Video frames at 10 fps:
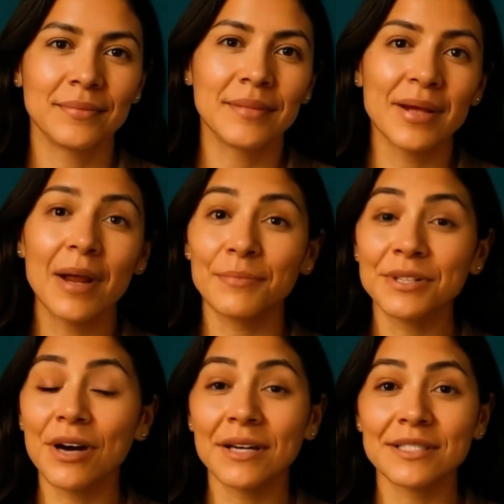3
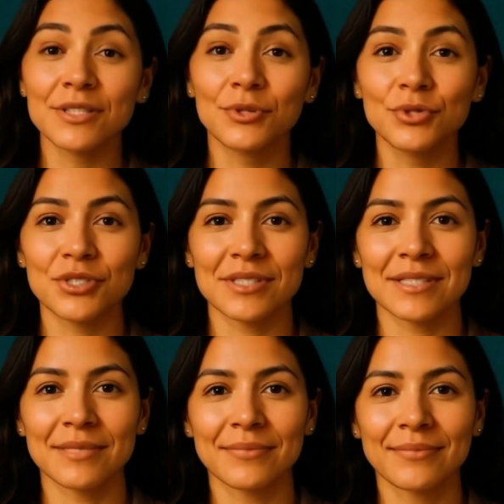hypotonic
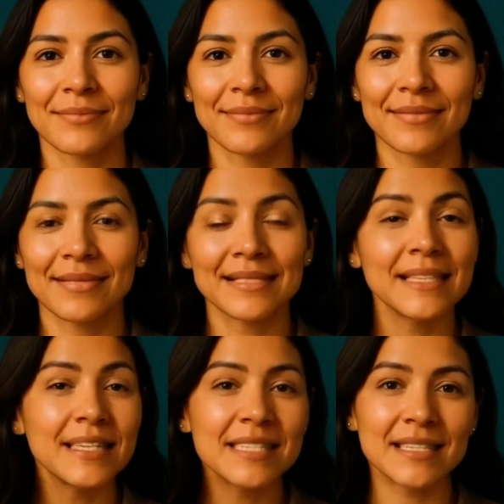solutions.
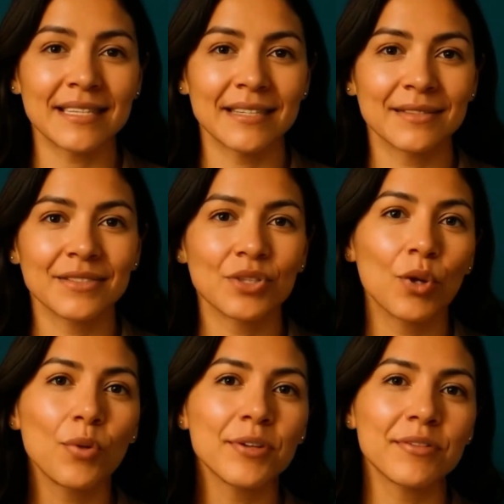Tonicity,
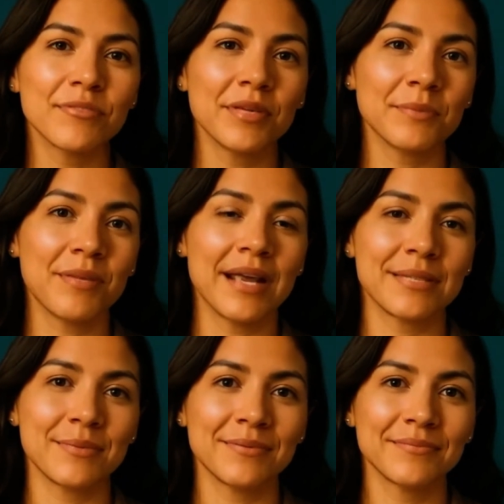lower than the blood
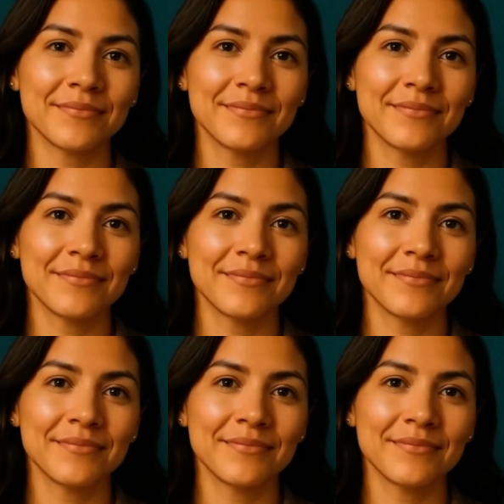plasma.